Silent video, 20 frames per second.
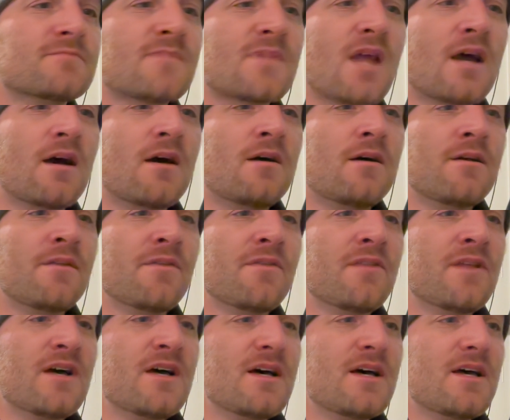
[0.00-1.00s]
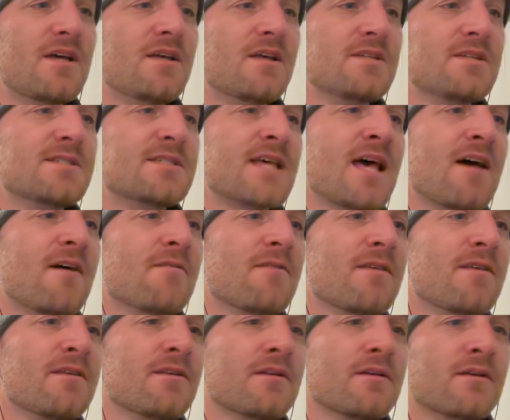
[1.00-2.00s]
On the south,
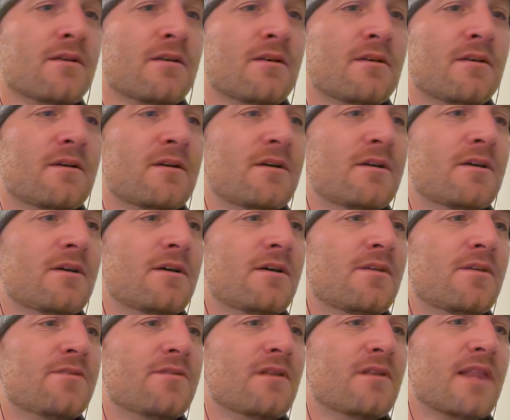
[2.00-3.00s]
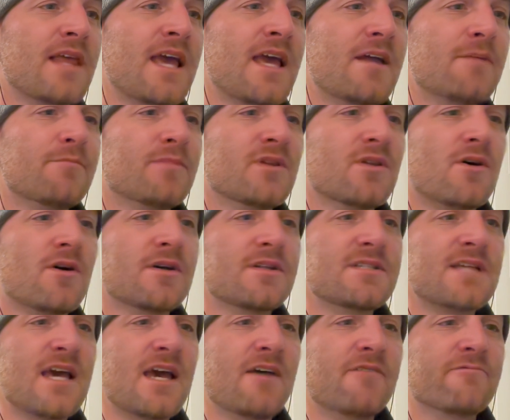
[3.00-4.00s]
the land belonged
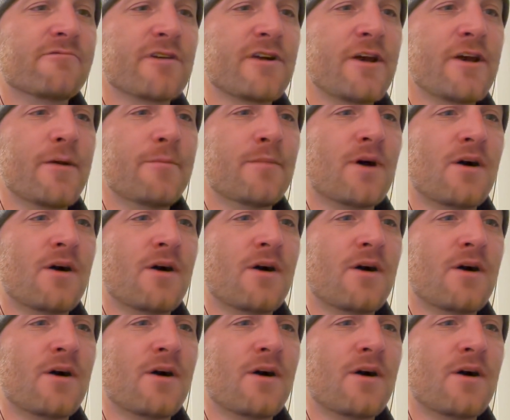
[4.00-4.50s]
to Ephraim.